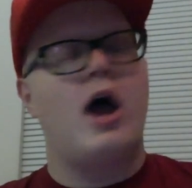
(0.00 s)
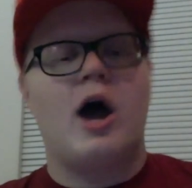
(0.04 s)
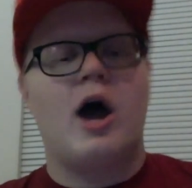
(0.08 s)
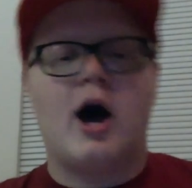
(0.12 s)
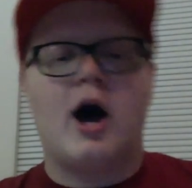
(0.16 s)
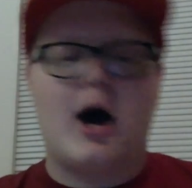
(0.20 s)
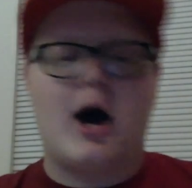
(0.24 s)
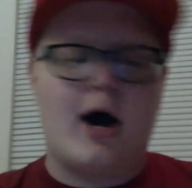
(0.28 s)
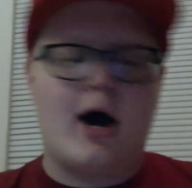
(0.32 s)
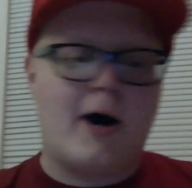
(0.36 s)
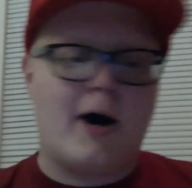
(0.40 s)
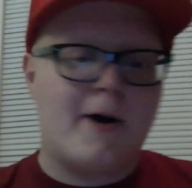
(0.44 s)

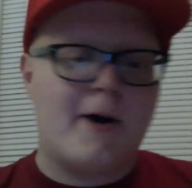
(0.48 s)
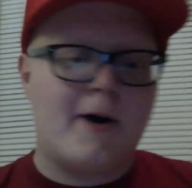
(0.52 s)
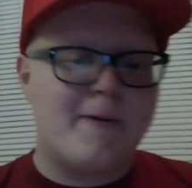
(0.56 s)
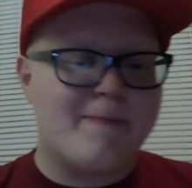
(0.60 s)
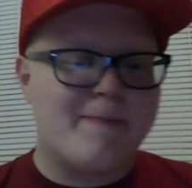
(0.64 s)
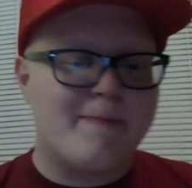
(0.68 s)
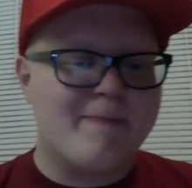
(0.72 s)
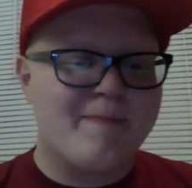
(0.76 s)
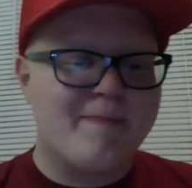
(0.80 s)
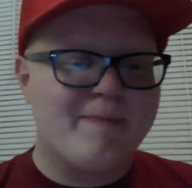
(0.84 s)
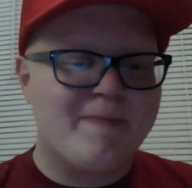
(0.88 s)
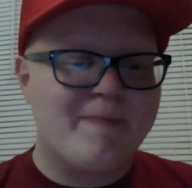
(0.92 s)

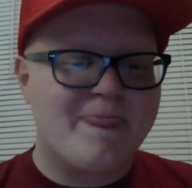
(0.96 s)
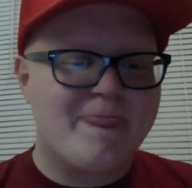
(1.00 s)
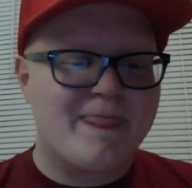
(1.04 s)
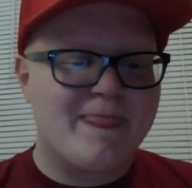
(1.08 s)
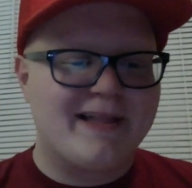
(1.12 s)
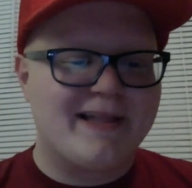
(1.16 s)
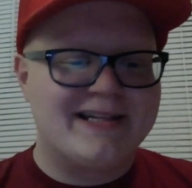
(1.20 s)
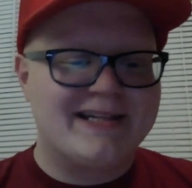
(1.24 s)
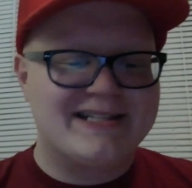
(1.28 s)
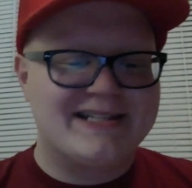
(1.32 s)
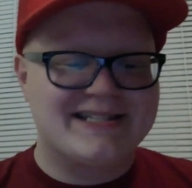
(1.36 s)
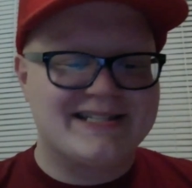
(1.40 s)

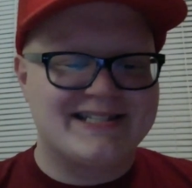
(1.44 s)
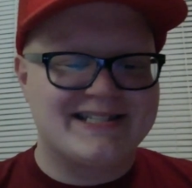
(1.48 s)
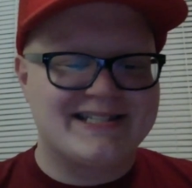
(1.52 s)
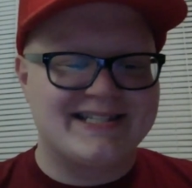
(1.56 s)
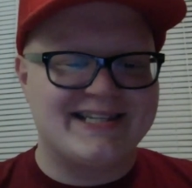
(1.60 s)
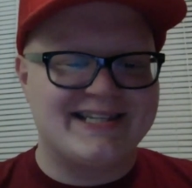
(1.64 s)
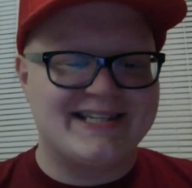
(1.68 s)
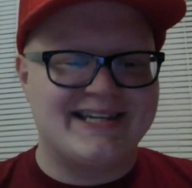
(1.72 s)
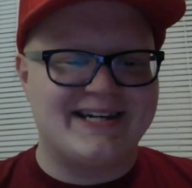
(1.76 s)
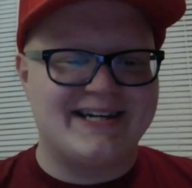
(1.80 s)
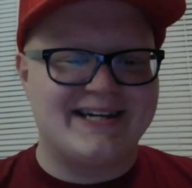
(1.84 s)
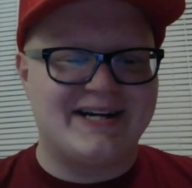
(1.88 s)
Let's
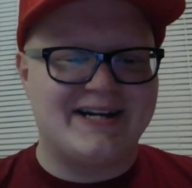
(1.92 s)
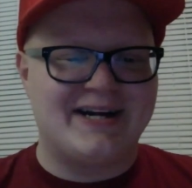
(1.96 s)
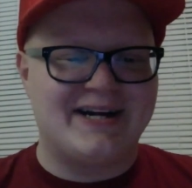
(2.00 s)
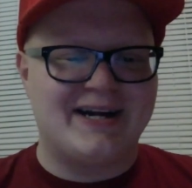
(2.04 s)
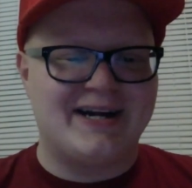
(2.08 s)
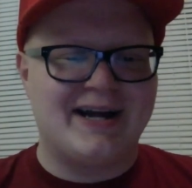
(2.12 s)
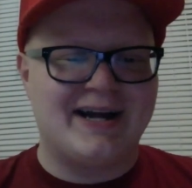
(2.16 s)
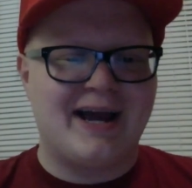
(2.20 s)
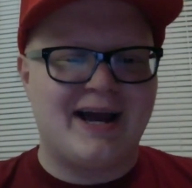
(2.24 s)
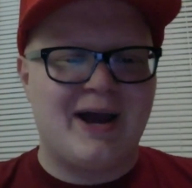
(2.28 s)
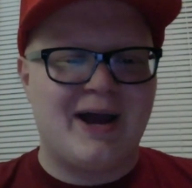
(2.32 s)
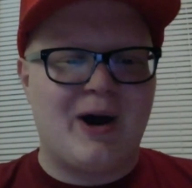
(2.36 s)
see
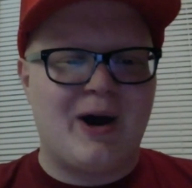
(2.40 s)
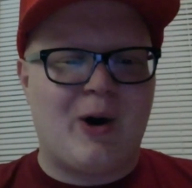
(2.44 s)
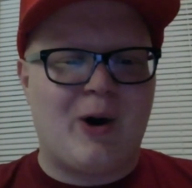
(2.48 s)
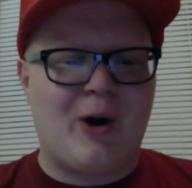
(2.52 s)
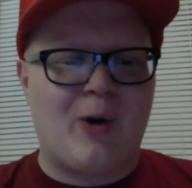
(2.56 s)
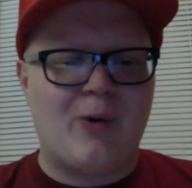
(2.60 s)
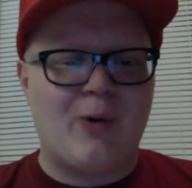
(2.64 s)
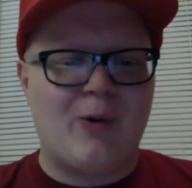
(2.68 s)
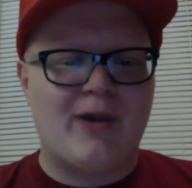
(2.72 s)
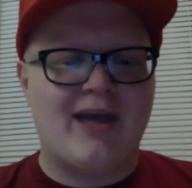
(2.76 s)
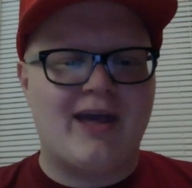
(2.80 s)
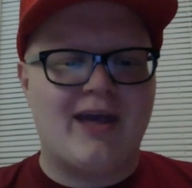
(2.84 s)
here.
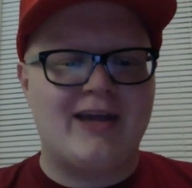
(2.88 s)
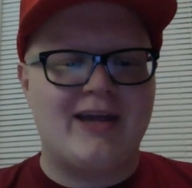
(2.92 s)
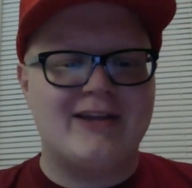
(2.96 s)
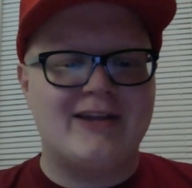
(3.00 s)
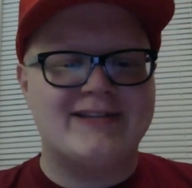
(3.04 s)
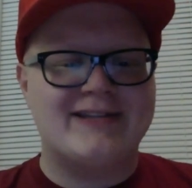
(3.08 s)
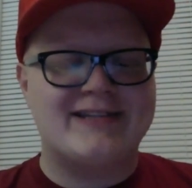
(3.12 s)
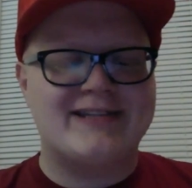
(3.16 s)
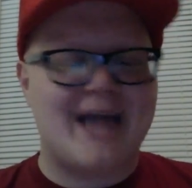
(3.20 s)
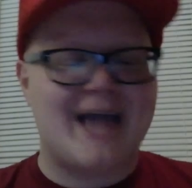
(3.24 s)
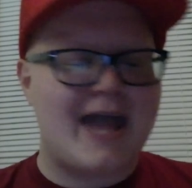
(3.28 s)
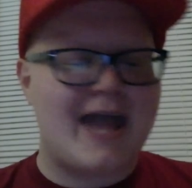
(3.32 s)
Old Kenneth
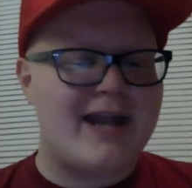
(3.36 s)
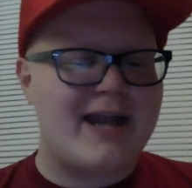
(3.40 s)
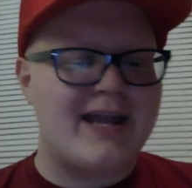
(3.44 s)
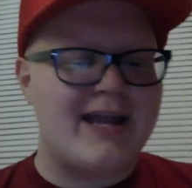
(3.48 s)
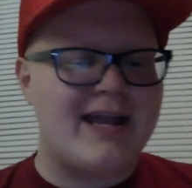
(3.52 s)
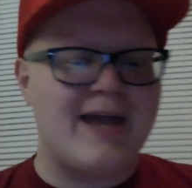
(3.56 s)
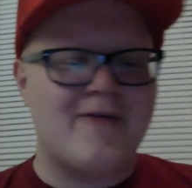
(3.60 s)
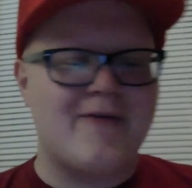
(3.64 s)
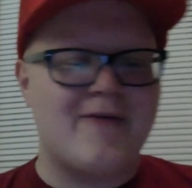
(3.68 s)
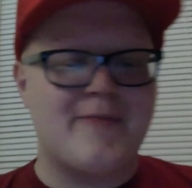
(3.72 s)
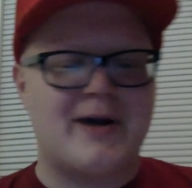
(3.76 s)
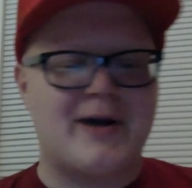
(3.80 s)

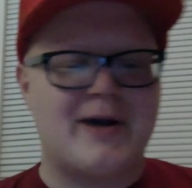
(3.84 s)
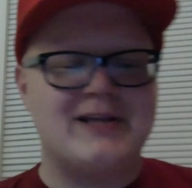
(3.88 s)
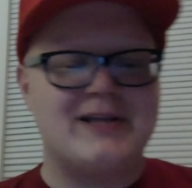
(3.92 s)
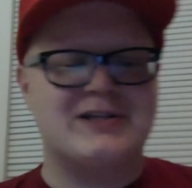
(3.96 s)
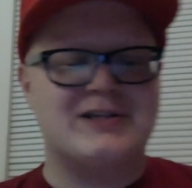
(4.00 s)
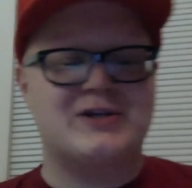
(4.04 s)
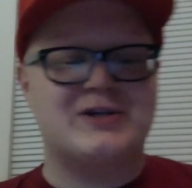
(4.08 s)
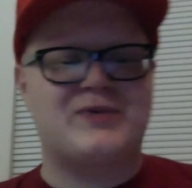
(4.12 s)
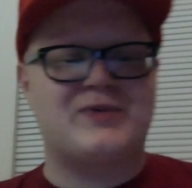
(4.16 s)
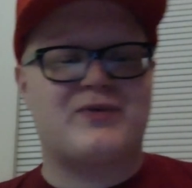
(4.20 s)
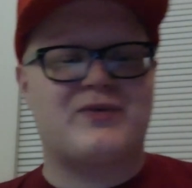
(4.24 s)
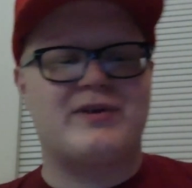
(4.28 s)
Sanity, everybody's
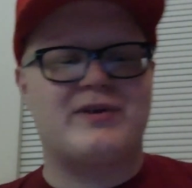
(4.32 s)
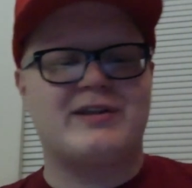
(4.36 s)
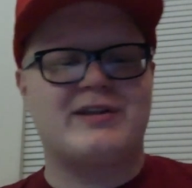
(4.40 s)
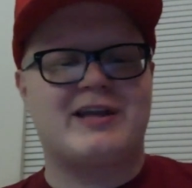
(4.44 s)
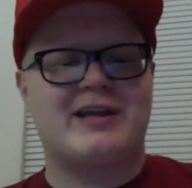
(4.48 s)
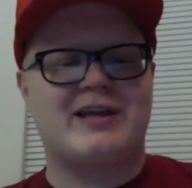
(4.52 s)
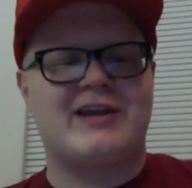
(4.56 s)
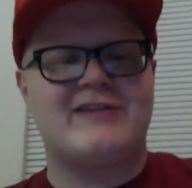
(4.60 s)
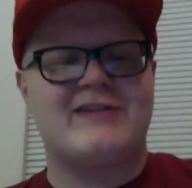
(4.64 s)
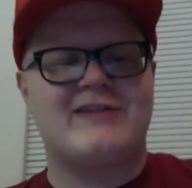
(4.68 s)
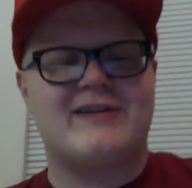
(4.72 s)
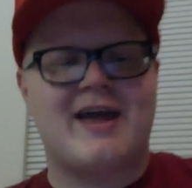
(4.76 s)
good friend
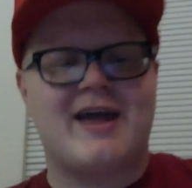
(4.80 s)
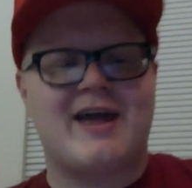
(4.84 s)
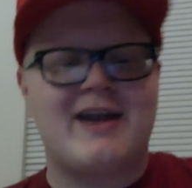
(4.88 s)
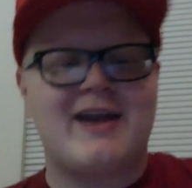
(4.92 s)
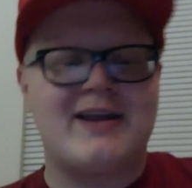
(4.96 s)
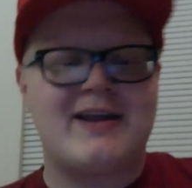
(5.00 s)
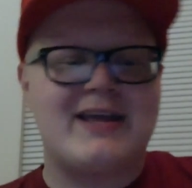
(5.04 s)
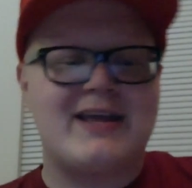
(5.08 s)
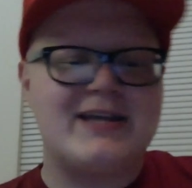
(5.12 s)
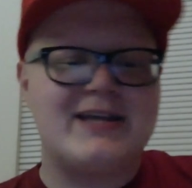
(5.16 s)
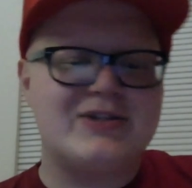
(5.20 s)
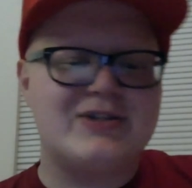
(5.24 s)
Kenneth
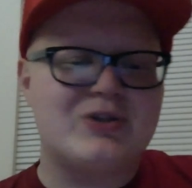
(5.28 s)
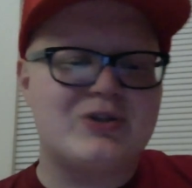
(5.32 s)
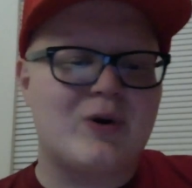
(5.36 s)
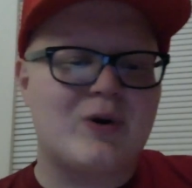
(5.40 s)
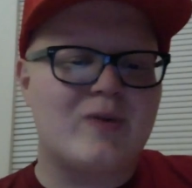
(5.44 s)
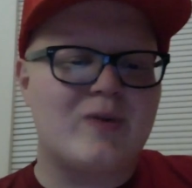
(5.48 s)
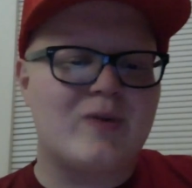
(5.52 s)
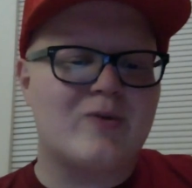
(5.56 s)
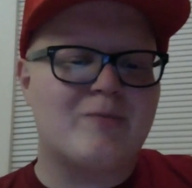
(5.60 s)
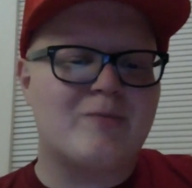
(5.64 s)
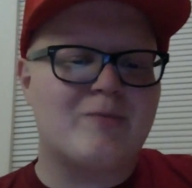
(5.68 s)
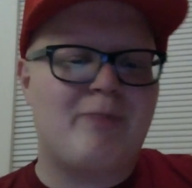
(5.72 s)
Sanity. His
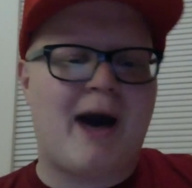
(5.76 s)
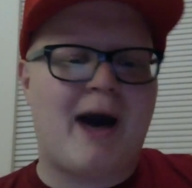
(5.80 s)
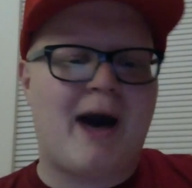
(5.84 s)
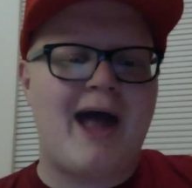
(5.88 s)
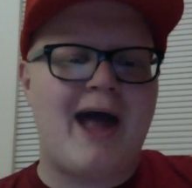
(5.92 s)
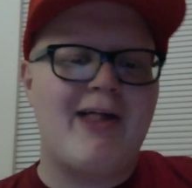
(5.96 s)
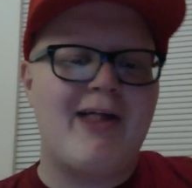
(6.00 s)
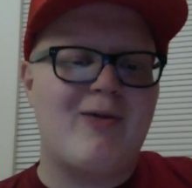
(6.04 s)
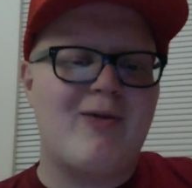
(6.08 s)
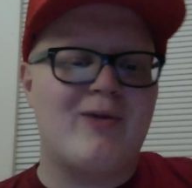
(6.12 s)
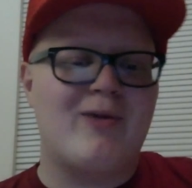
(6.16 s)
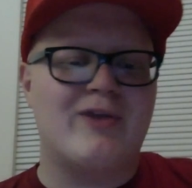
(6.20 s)
choice was
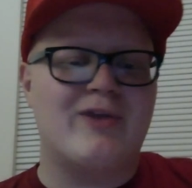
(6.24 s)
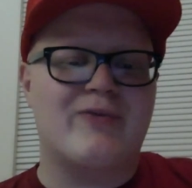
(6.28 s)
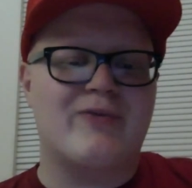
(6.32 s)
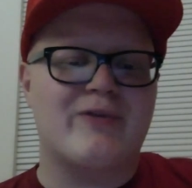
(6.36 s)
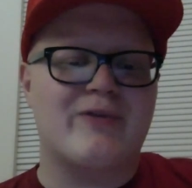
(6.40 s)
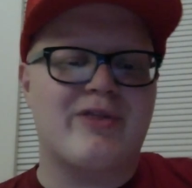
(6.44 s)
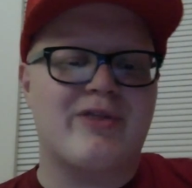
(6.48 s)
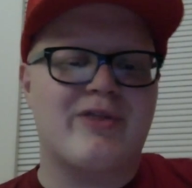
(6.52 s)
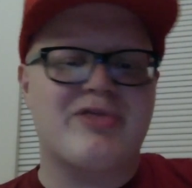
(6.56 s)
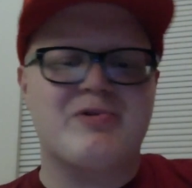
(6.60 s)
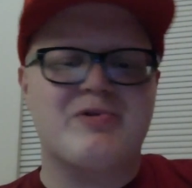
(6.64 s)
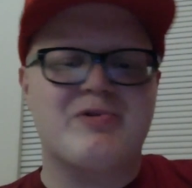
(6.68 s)
Pilot Wings for
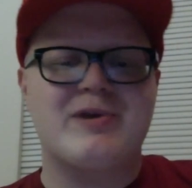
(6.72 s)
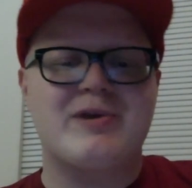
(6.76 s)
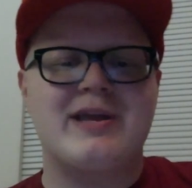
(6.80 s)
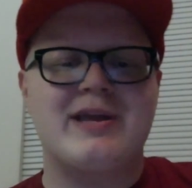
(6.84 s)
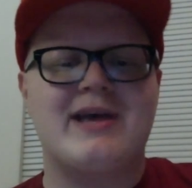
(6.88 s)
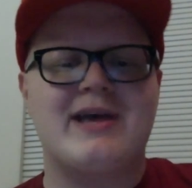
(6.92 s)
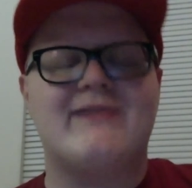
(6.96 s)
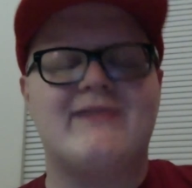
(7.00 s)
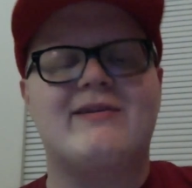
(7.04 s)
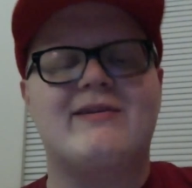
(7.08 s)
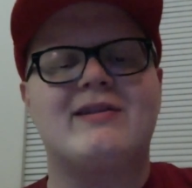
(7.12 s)
the 3DS.